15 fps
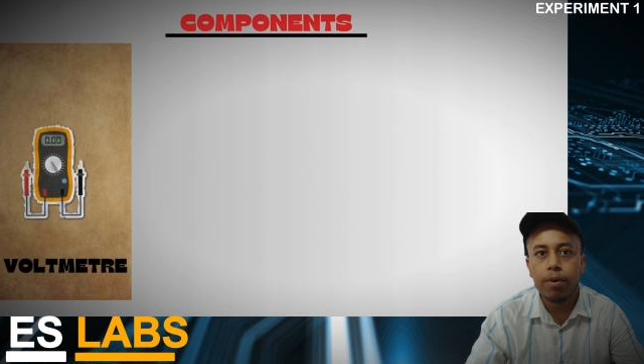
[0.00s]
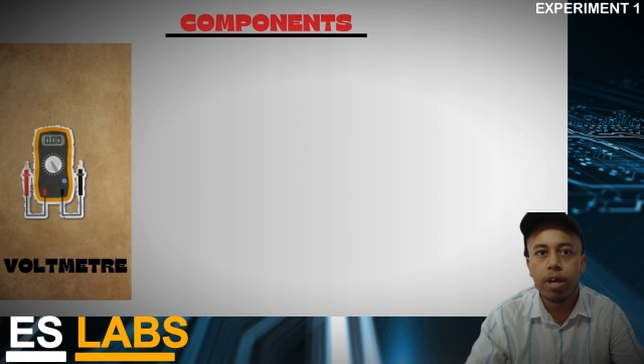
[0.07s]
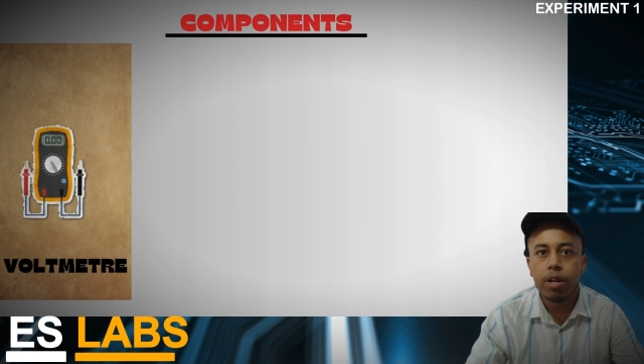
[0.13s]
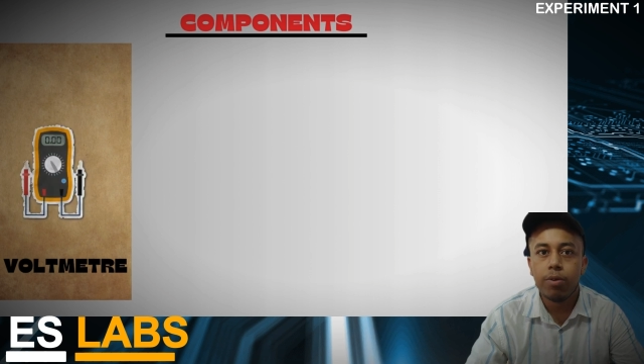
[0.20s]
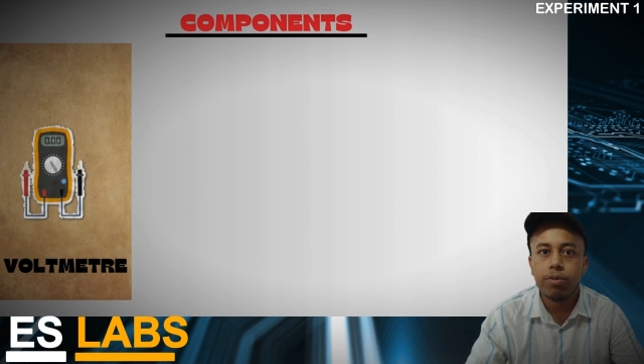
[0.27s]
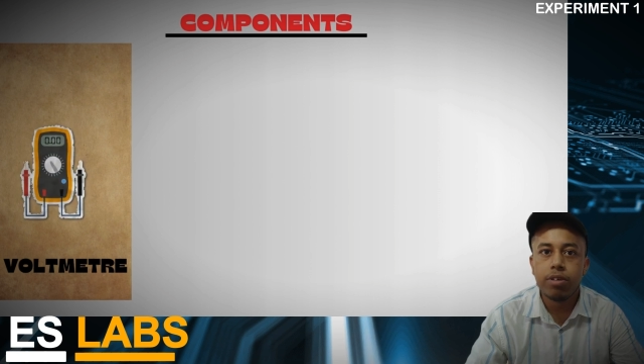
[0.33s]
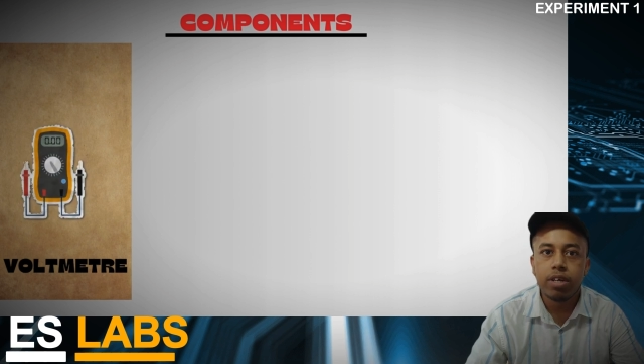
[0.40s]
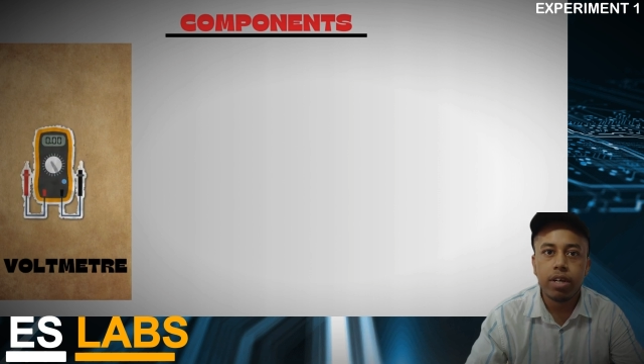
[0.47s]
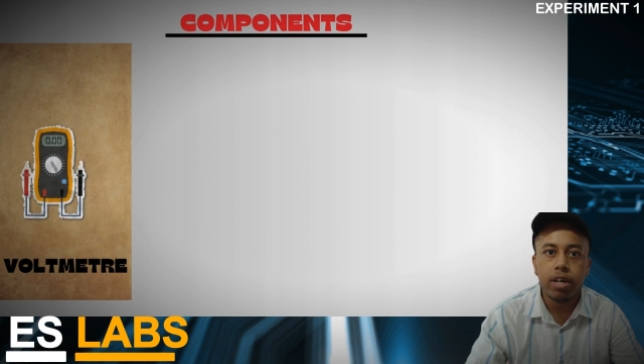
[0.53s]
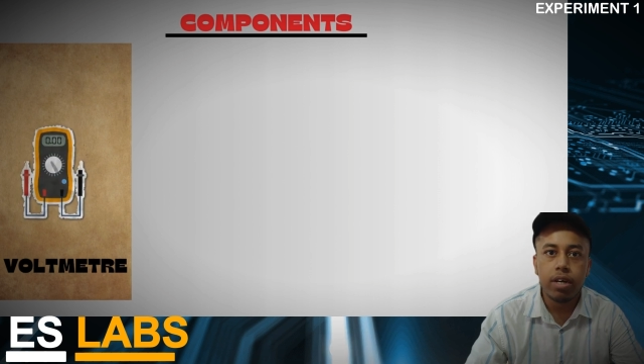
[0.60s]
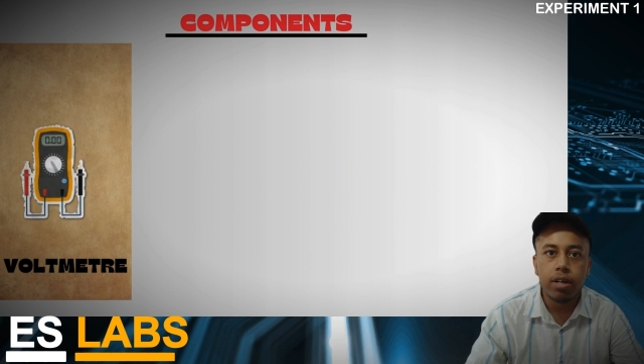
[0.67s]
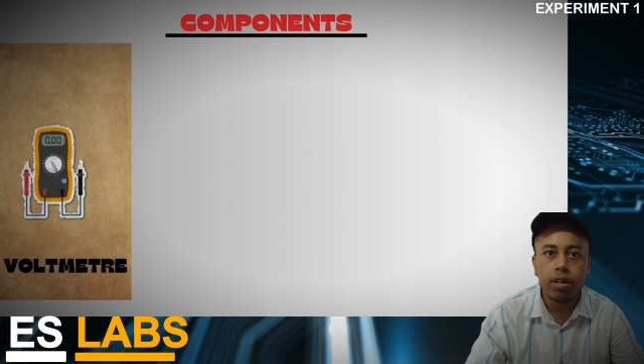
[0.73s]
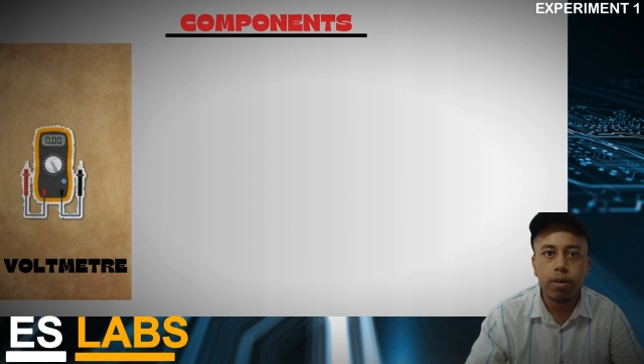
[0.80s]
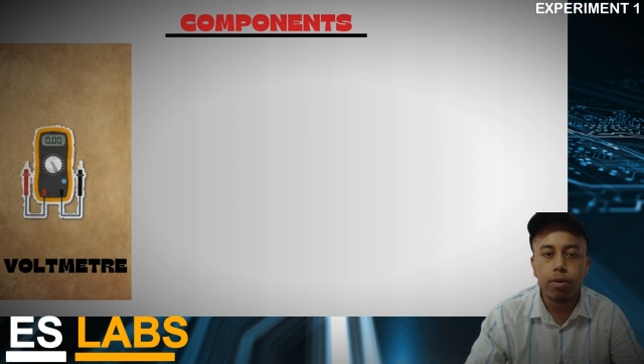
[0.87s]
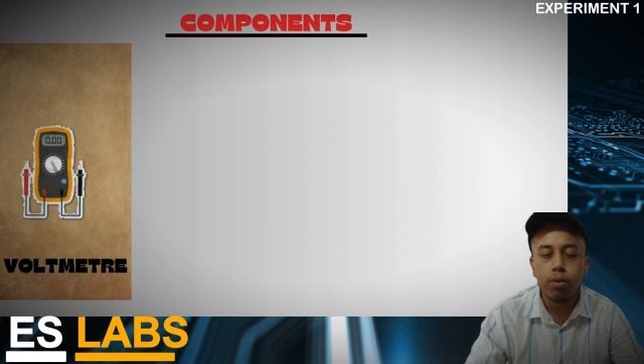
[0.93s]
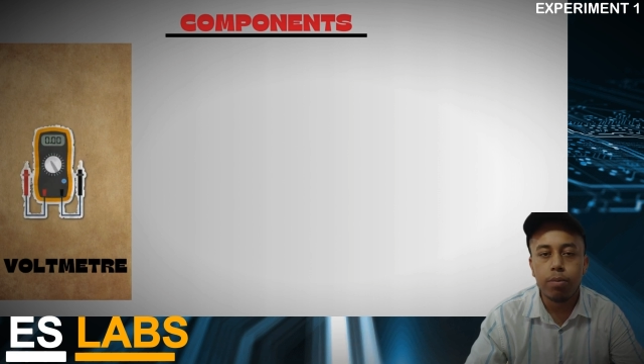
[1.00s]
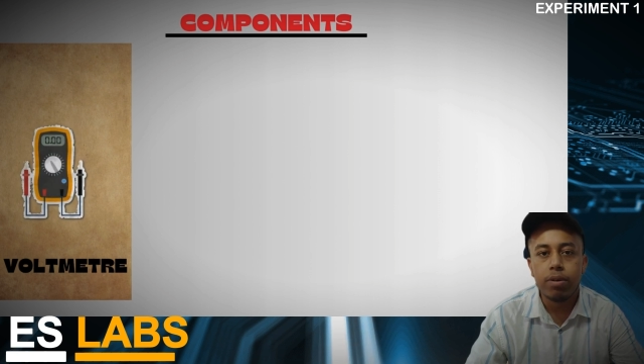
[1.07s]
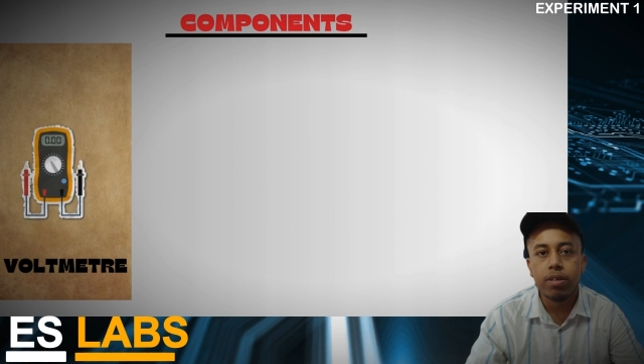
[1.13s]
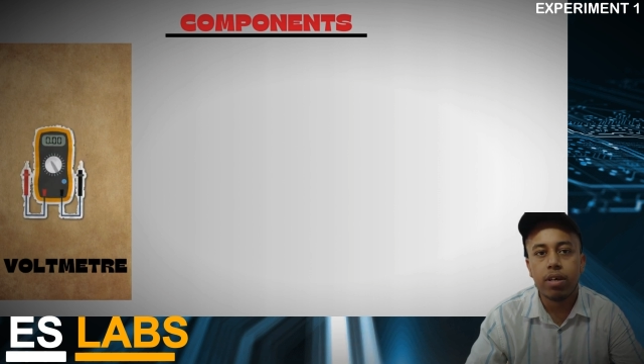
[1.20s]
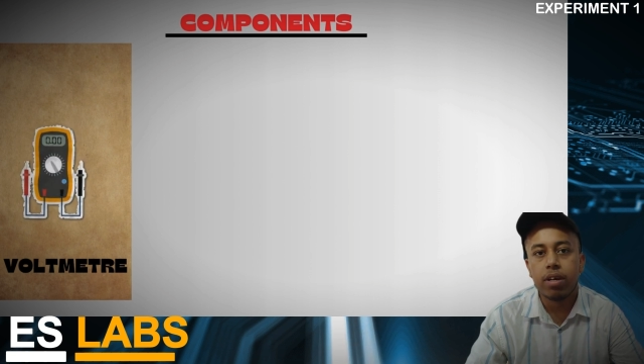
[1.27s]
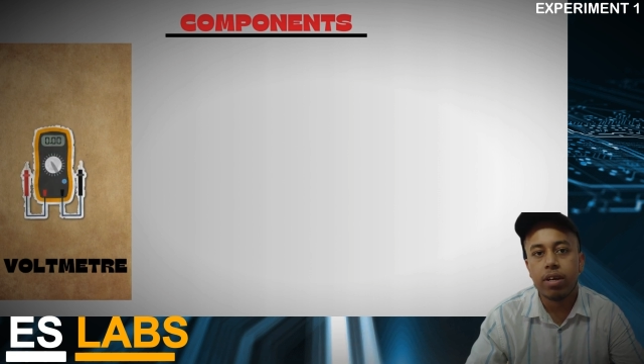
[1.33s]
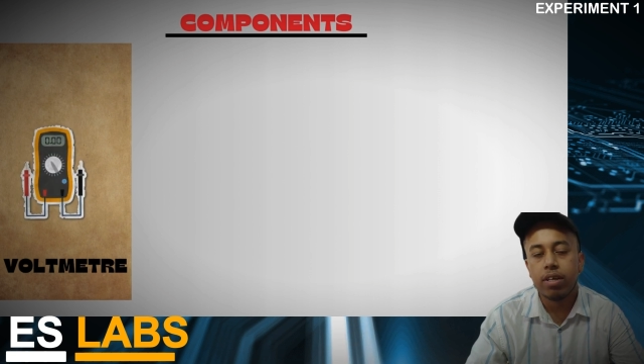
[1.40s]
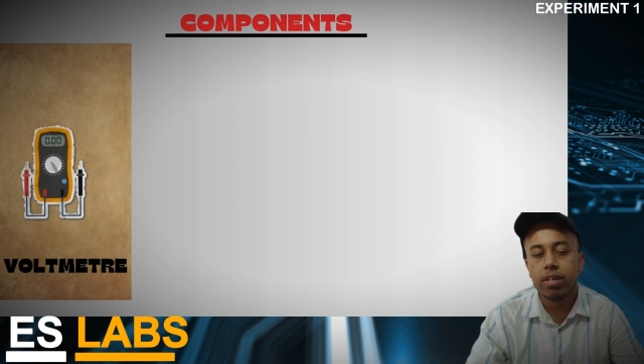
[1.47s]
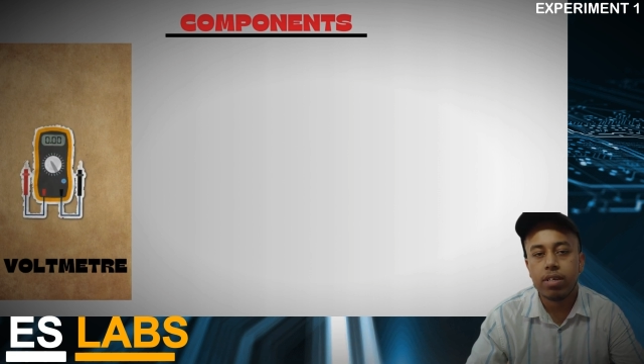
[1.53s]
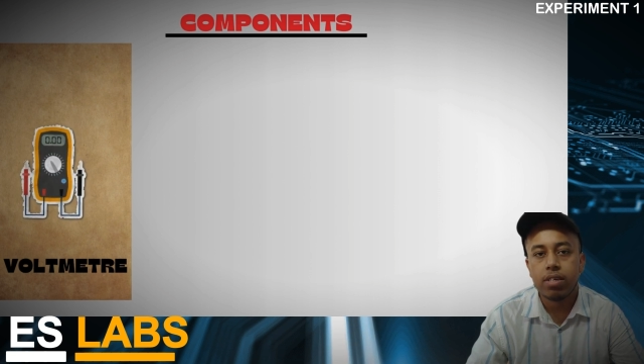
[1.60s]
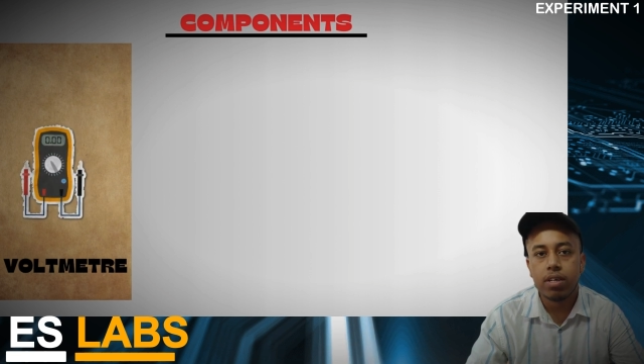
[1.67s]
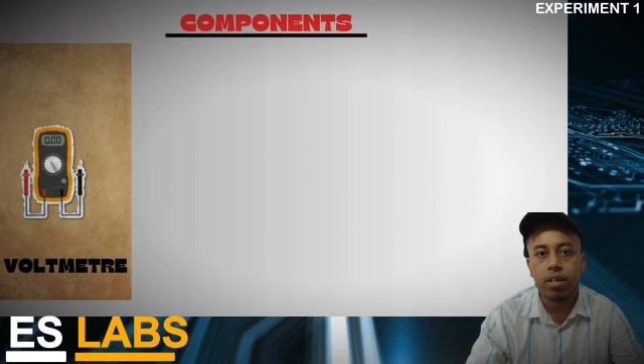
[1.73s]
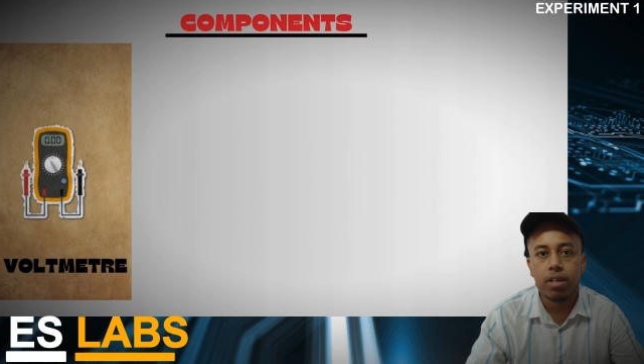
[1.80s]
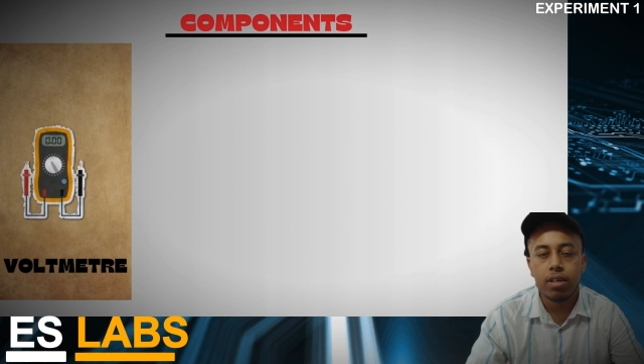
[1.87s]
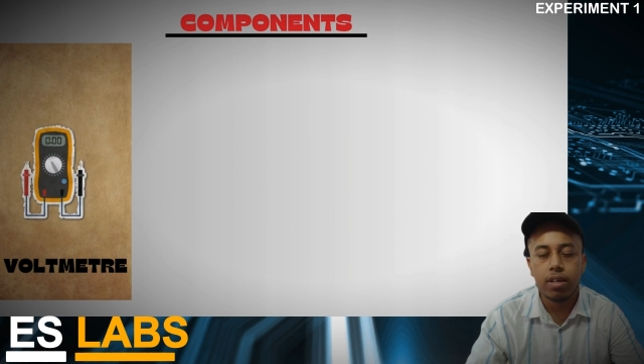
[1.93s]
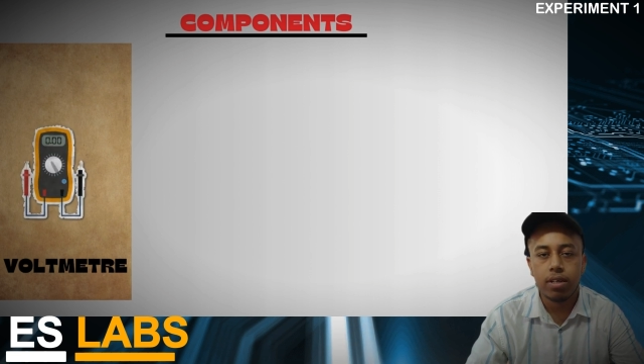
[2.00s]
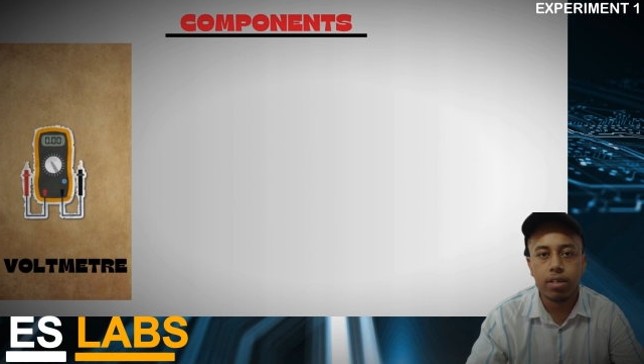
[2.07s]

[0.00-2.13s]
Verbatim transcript: we are using it to measure resist